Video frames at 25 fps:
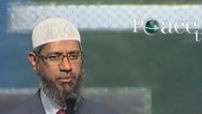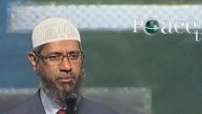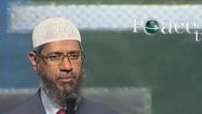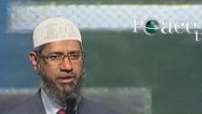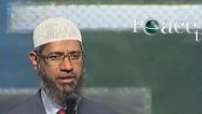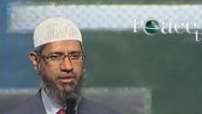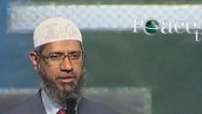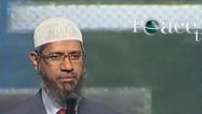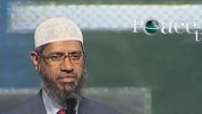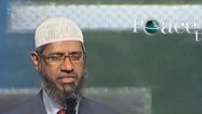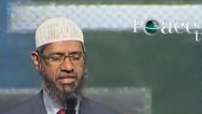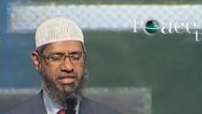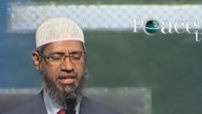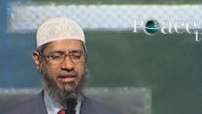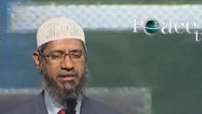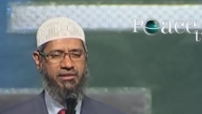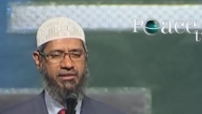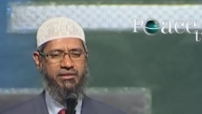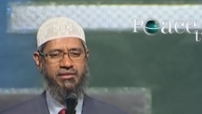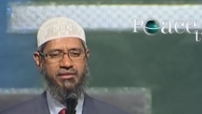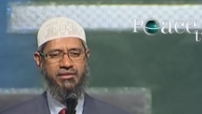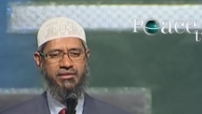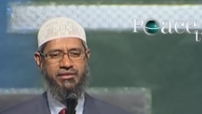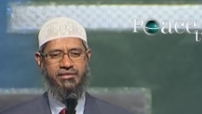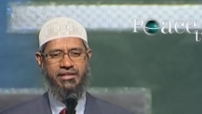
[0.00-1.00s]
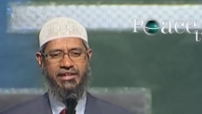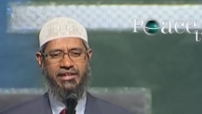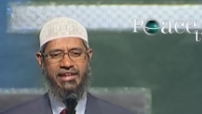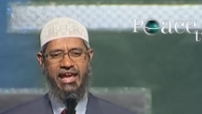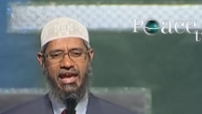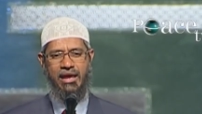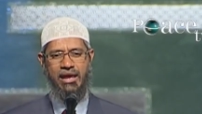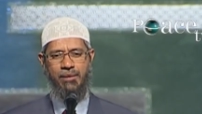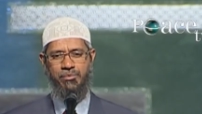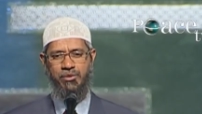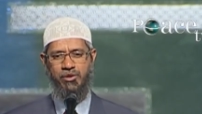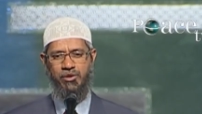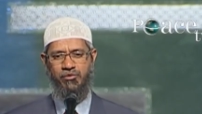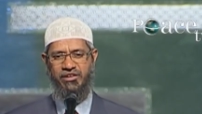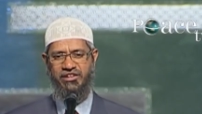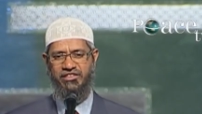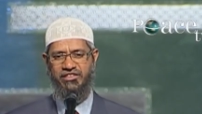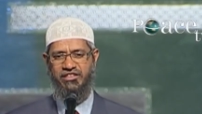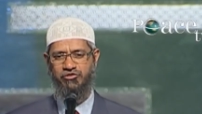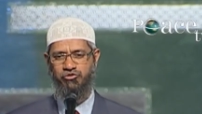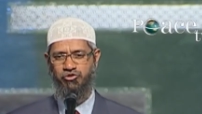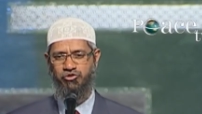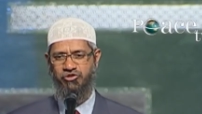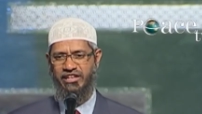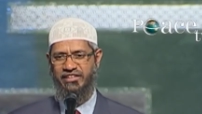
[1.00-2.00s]
be upon him said that i am the way
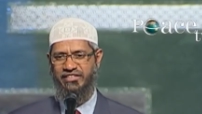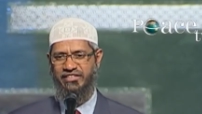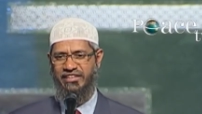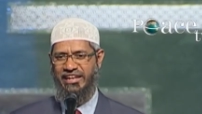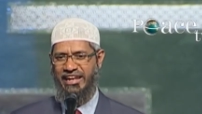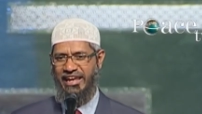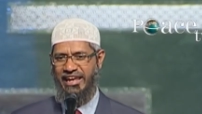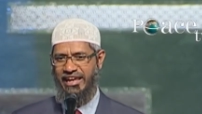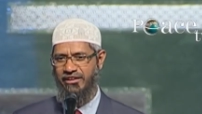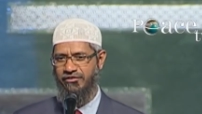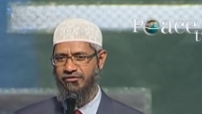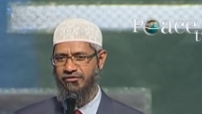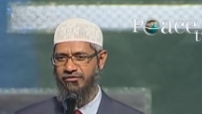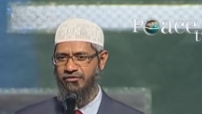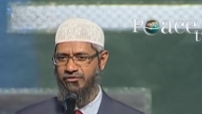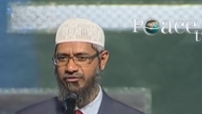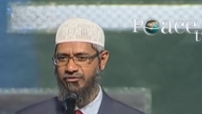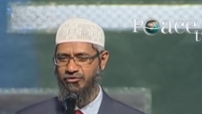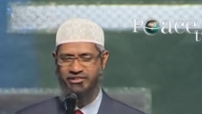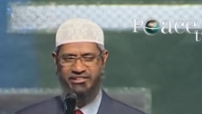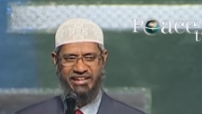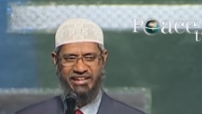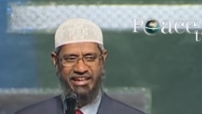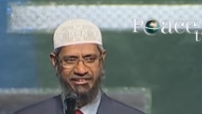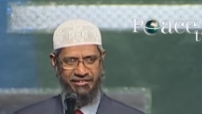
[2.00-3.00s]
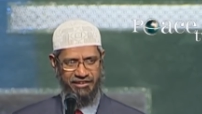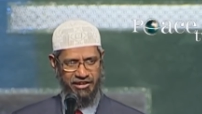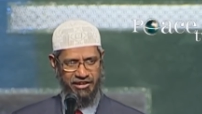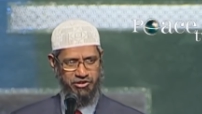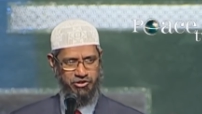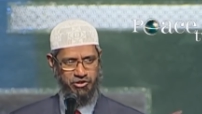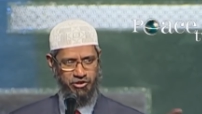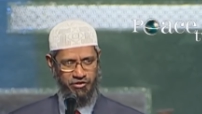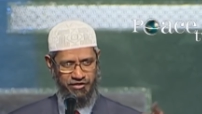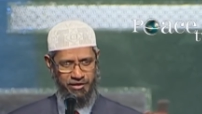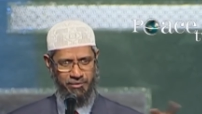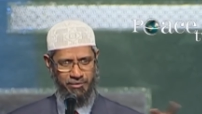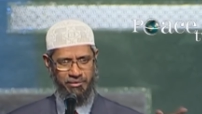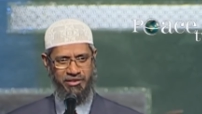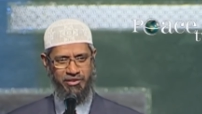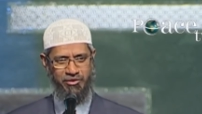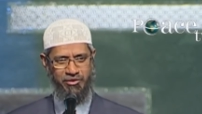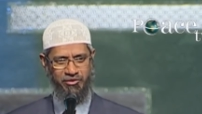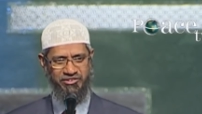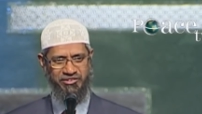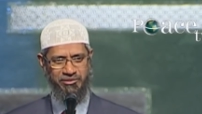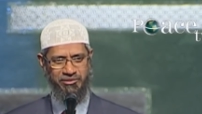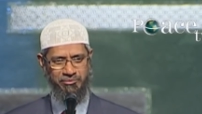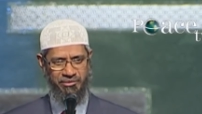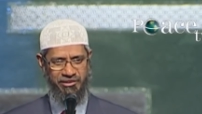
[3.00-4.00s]
the truth and the life the translation of that
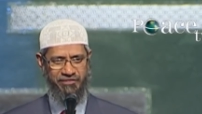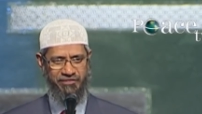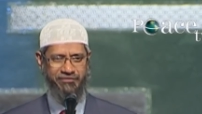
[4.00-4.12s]
brother wasn't